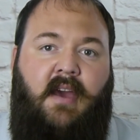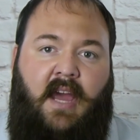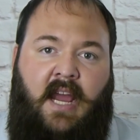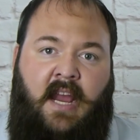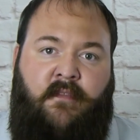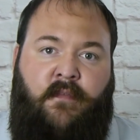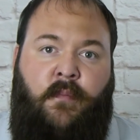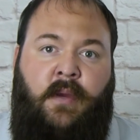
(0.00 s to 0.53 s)

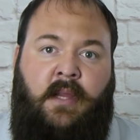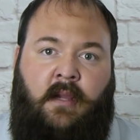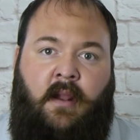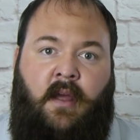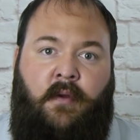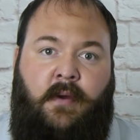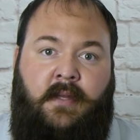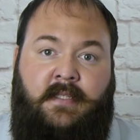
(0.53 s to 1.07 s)
even with
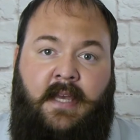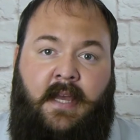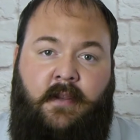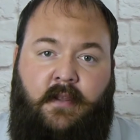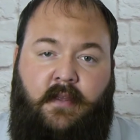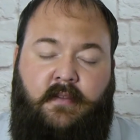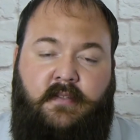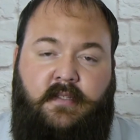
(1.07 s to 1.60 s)
low
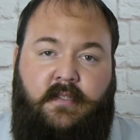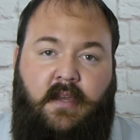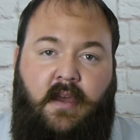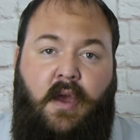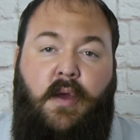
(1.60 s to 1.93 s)
attendance,